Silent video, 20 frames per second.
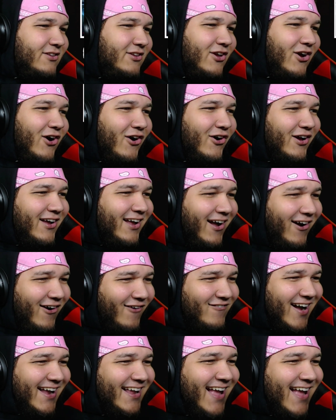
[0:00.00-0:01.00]
Yo, oh
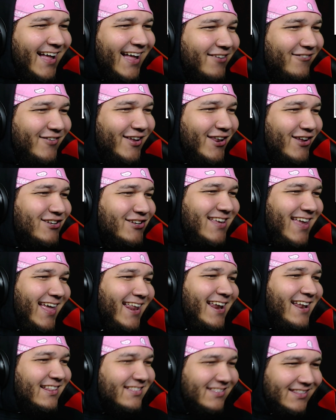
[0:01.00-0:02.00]
my god, the video's
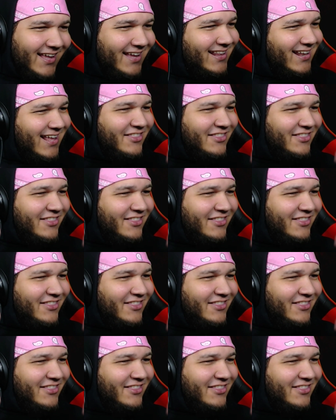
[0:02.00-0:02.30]
getting lit.